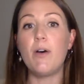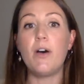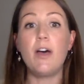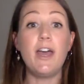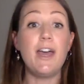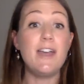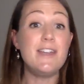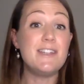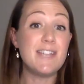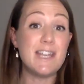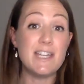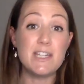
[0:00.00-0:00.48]

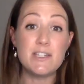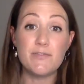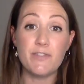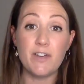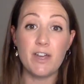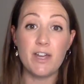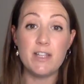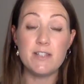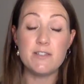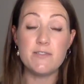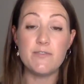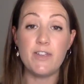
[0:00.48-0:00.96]
I
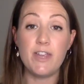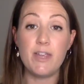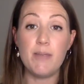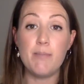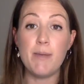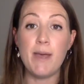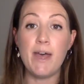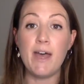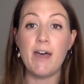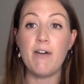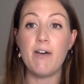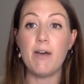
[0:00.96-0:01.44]
identify as
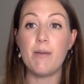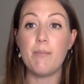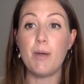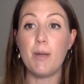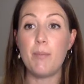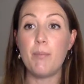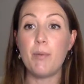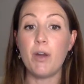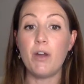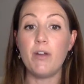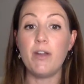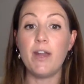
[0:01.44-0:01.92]
female, and my
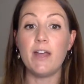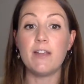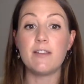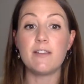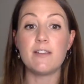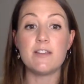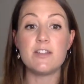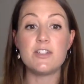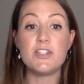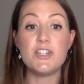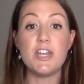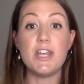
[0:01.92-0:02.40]
pronouns
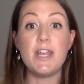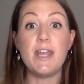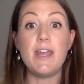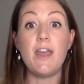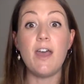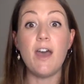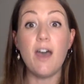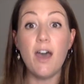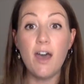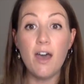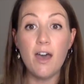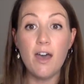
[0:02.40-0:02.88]
are she,
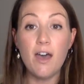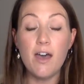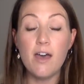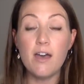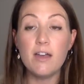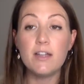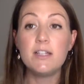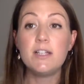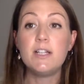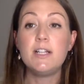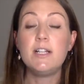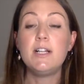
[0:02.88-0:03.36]
her.